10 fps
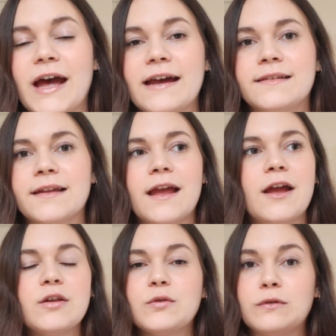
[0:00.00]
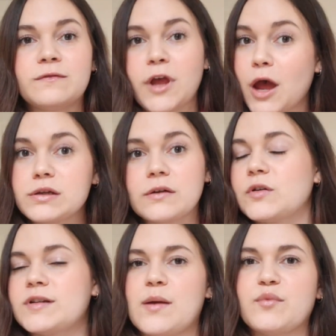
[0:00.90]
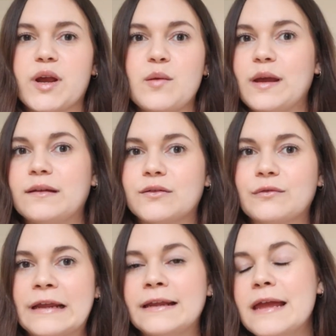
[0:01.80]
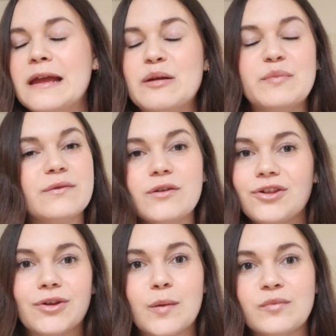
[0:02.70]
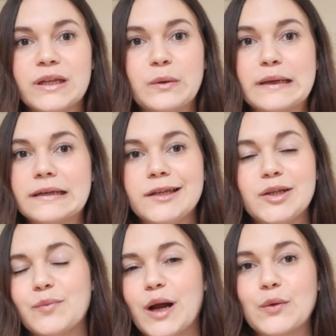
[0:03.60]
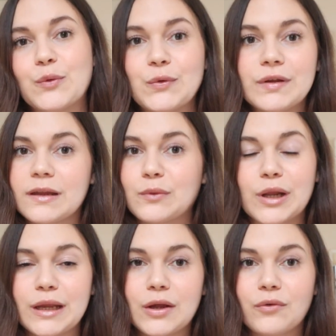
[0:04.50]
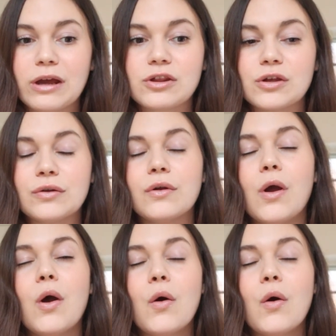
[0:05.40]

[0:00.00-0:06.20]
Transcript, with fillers: that you will have turned off your temporary basal rate, but if you shoot up really quickly you might also want a correction.